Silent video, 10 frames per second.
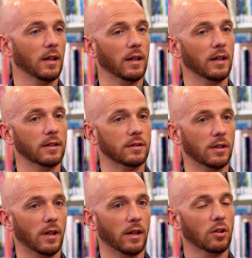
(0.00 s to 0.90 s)
and
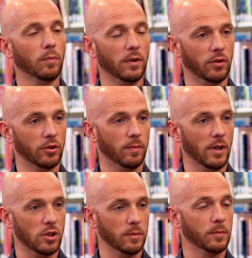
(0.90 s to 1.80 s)
a couple of other
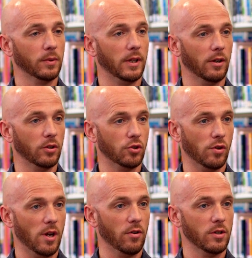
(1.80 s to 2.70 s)
apprenticeships, but they're the
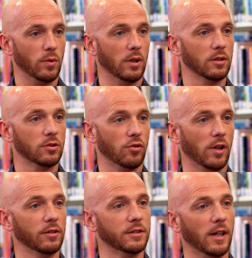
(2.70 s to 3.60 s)
three areas we
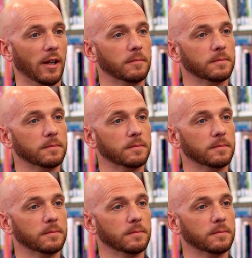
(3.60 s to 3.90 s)
concentrate on today.